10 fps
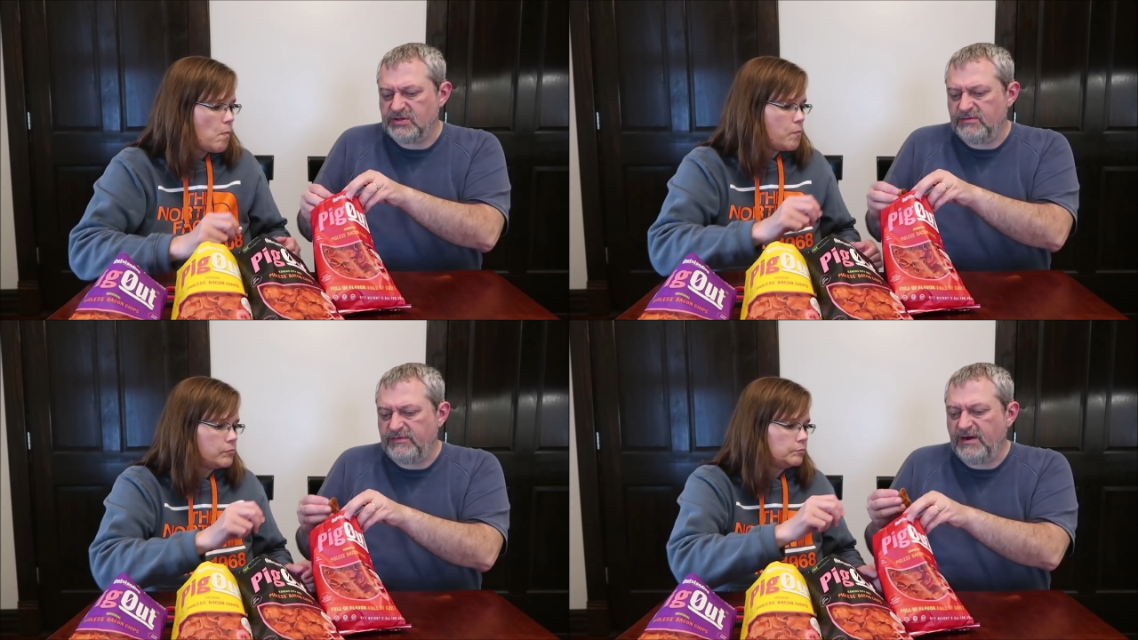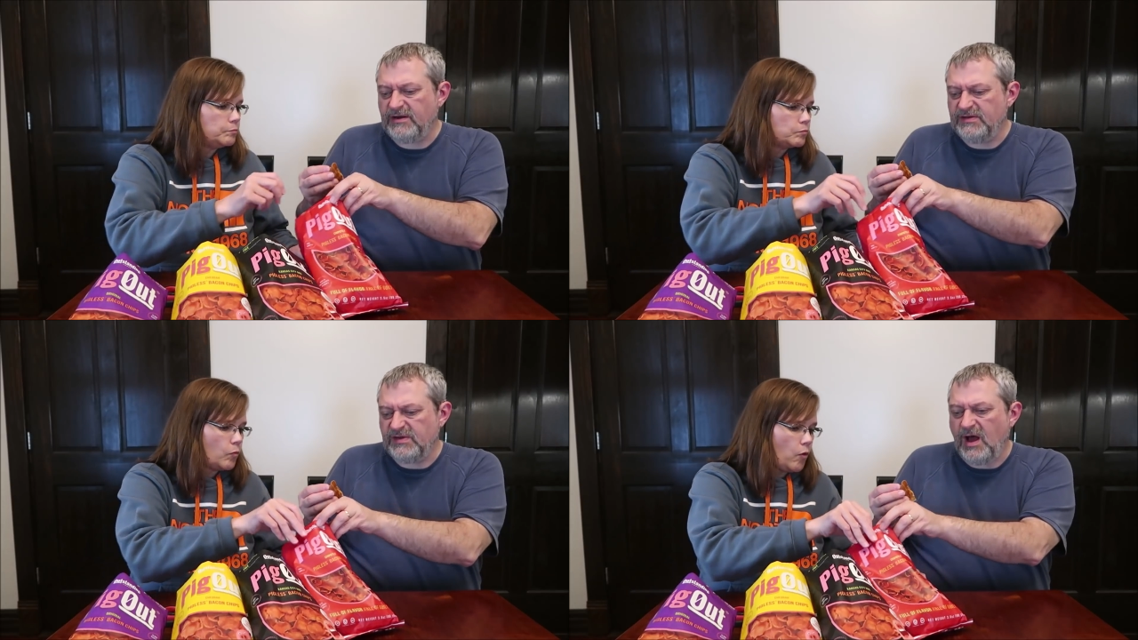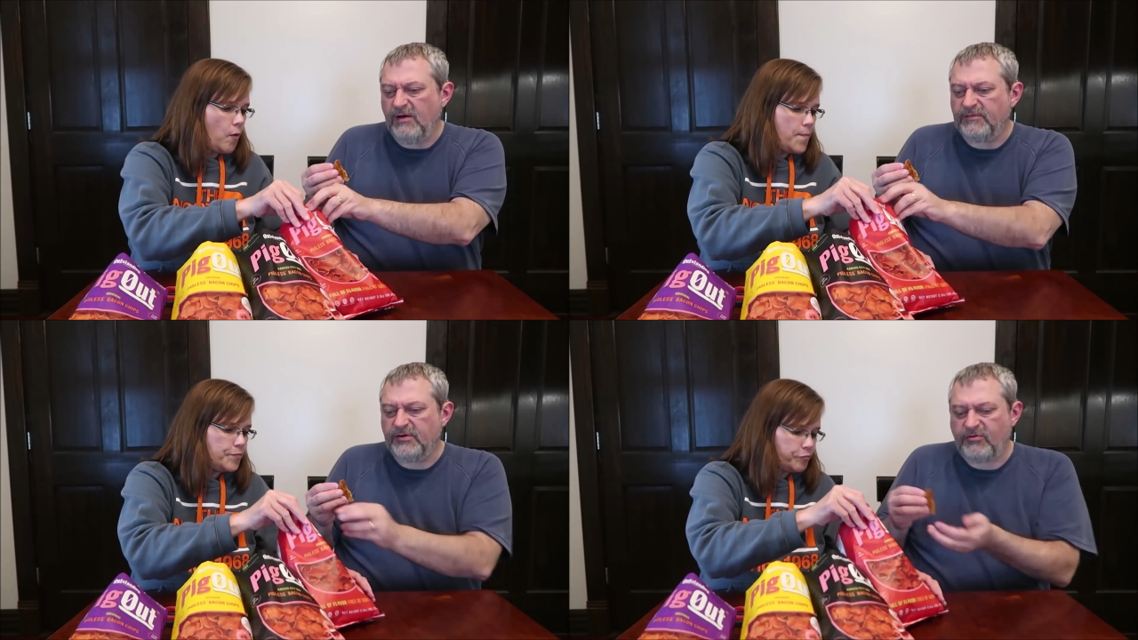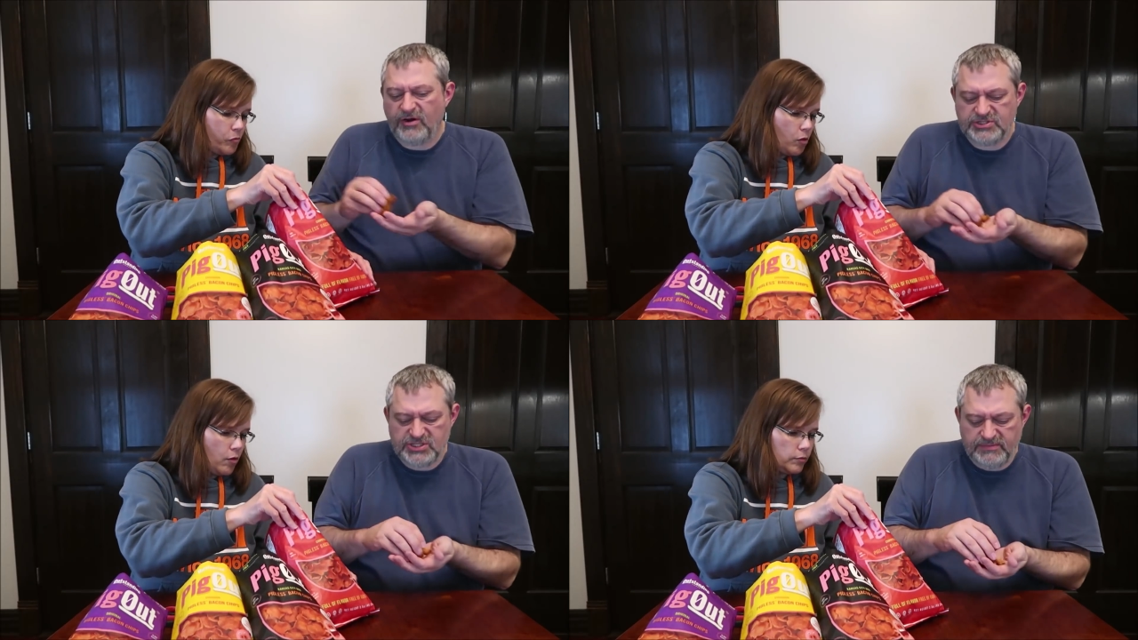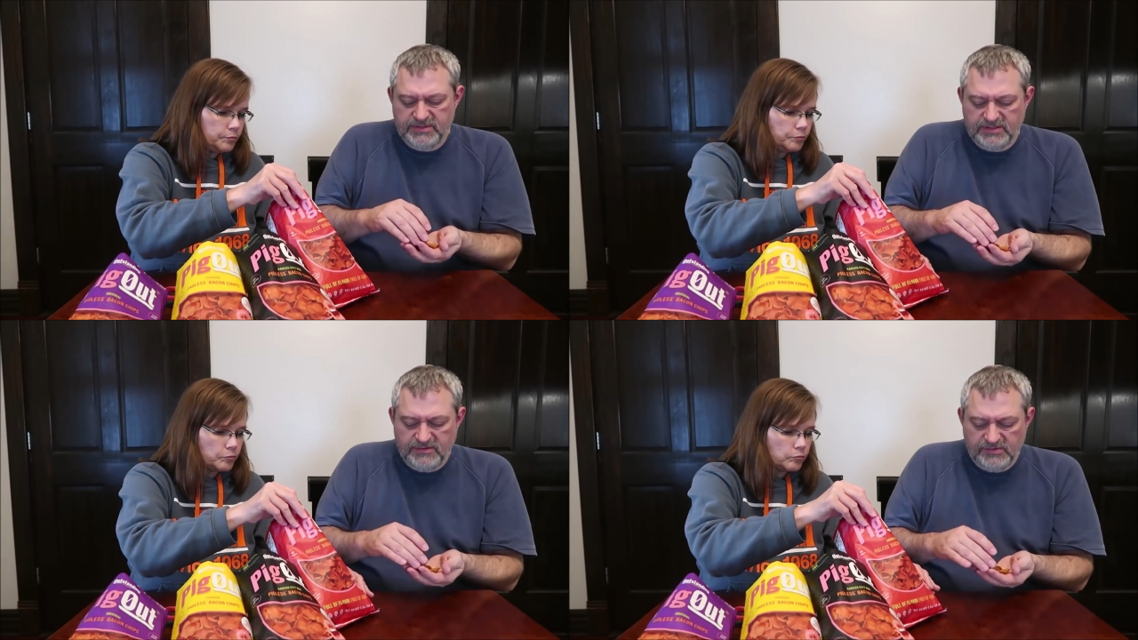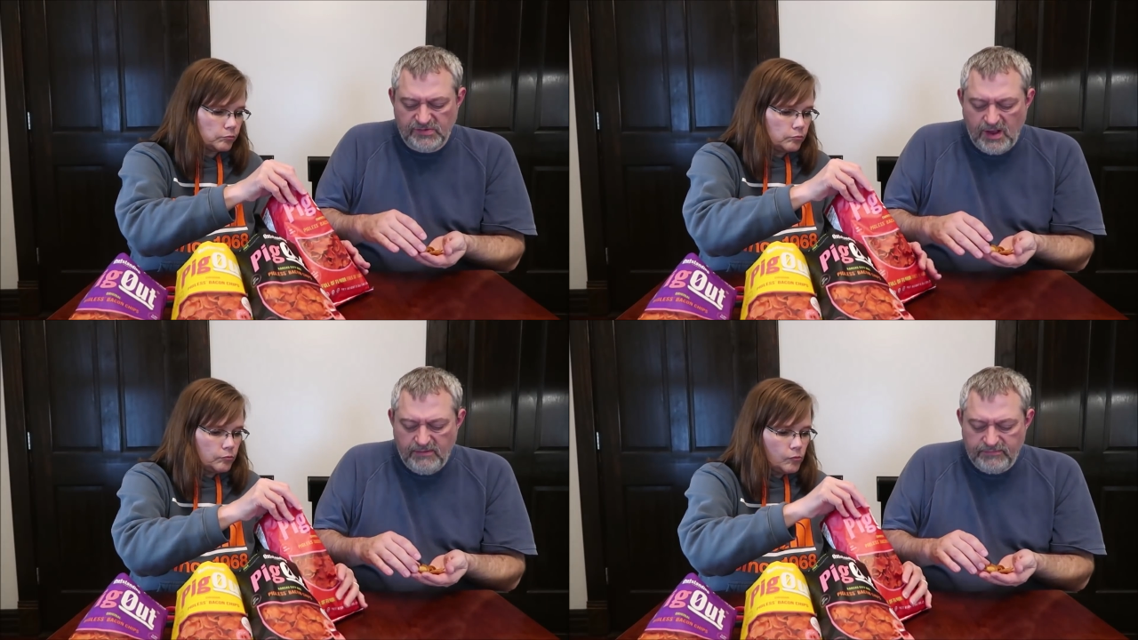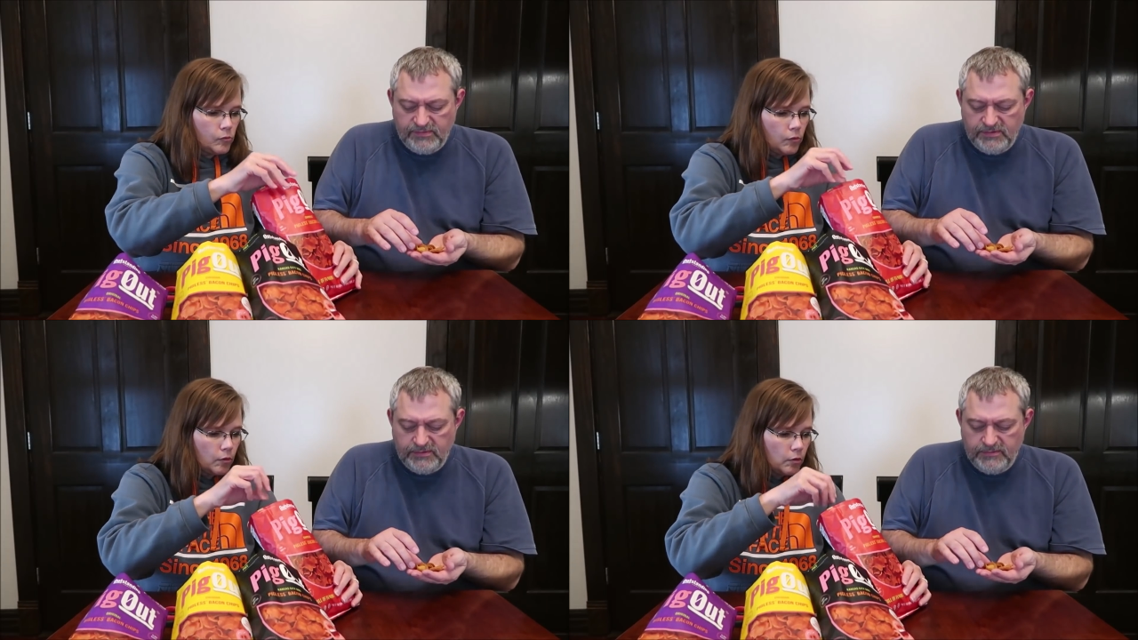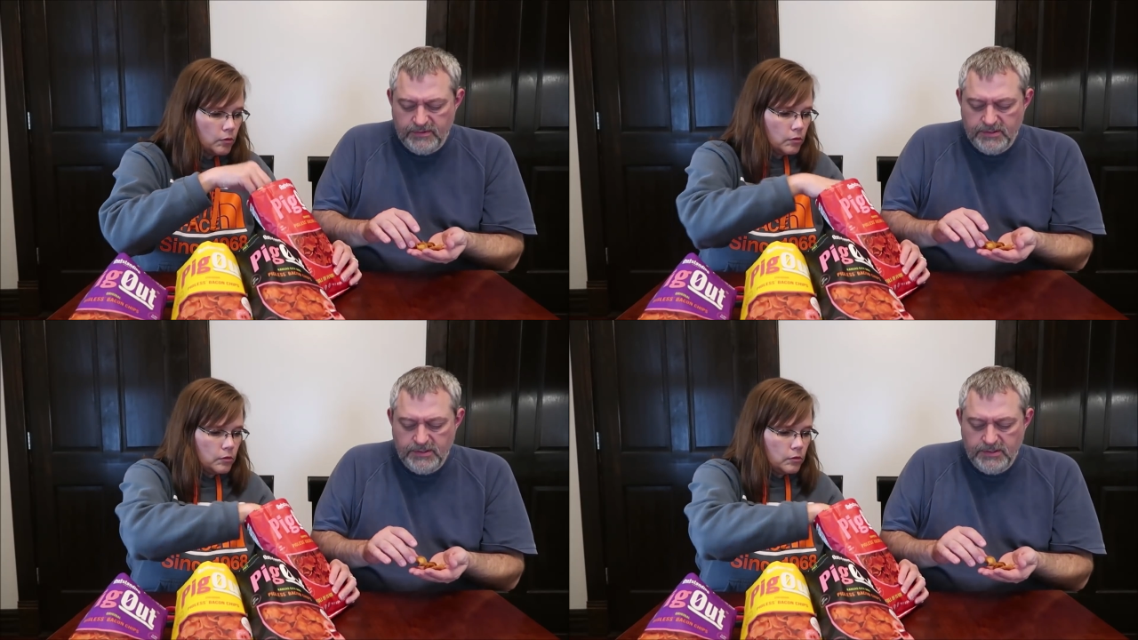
Speaker 1: They're fairly soft. They're crunchy, but then they're soft too.